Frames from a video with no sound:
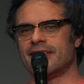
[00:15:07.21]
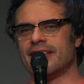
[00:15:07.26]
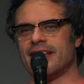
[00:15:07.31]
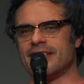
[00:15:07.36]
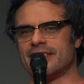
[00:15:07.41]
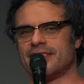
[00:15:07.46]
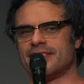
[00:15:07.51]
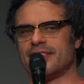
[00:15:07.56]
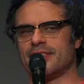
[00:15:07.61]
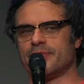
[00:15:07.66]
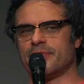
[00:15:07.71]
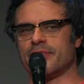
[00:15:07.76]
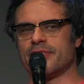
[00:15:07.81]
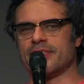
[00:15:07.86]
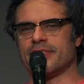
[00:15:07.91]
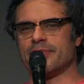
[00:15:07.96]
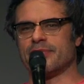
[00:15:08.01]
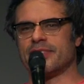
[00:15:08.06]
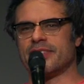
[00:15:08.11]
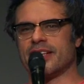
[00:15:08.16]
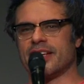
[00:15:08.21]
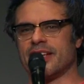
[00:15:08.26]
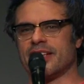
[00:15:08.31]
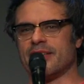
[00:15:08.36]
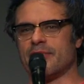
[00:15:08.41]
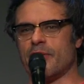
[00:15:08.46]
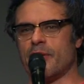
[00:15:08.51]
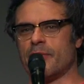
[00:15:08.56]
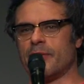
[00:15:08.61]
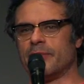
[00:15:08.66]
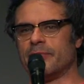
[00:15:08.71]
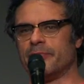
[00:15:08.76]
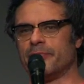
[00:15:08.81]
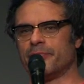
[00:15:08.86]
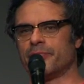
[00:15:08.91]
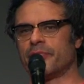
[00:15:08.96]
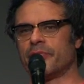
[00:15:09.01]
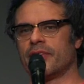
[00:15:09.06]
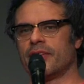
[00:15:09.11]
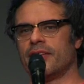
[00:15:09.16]
That's just because I'm sick at the moment.
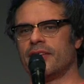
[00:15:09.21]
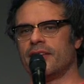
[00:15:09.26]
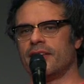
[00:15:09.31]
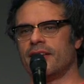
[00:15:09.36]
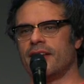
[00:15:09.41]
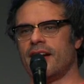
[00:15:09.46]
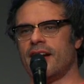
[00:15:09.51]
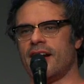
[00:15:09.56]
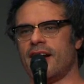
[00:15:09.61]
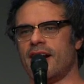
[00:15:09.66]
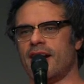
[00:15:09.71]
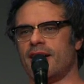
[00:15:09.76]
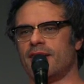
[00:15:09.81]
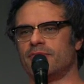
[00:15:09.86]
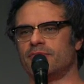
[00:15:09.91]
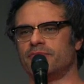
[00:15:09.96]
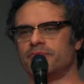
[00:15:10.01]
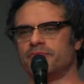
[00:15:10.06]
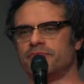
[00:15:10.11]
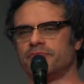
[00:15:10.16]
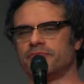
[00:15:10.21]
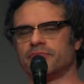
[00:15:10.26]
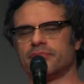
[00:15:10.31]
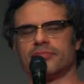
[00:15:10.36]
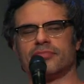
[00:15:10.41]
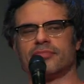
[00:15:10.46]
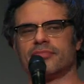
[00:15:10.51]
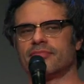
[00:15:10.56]
I don't